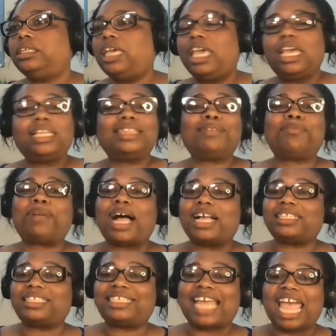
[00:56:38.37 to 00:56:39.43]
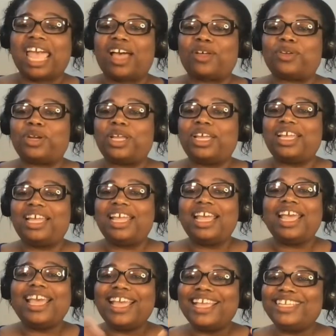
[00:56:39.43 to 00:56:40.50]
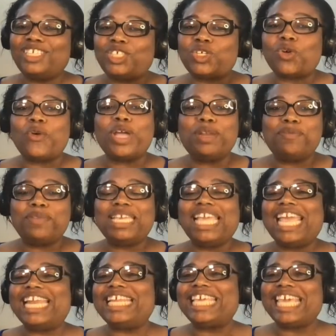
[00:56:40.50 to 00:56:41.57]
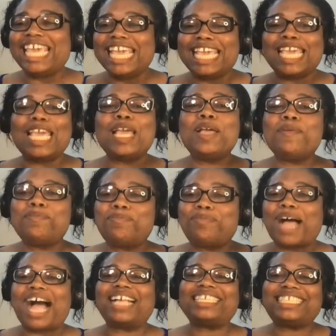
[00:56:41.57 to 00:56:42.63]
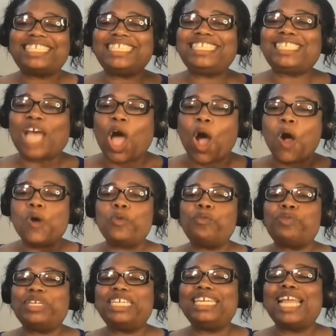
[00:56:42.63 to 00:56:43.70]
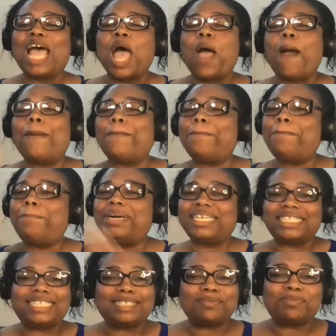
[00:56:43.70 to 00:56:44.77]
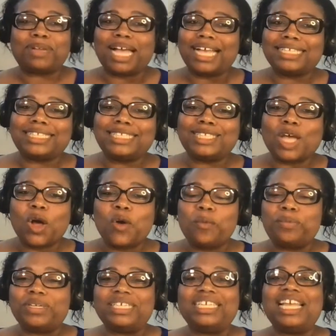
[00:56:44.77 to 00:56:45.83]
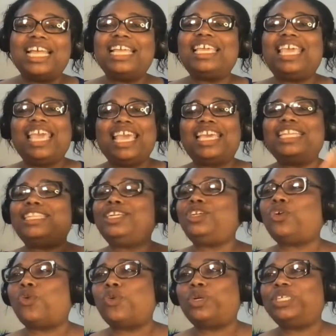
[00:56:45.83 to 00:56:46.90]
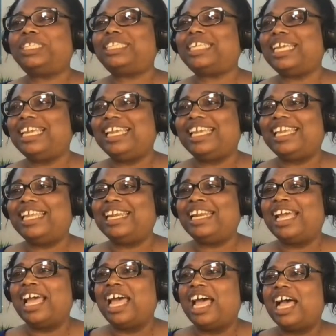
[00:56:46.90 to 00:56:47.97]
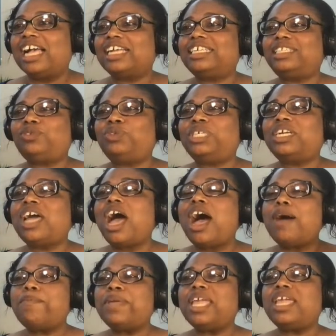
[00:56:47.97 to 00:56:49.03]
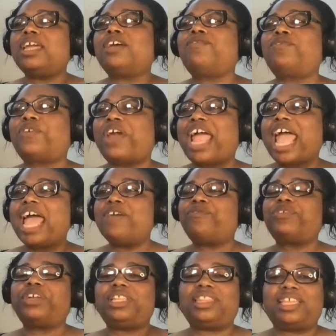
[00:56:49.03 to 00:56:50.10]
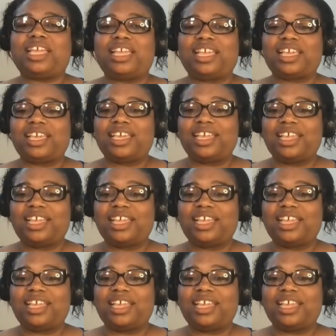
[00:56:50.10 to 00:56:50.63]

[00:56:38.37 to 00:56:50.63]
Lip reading: Kick the box down. Join me in kicking boxes open, busting boxes open, kicking the doors in, because we're coming for everything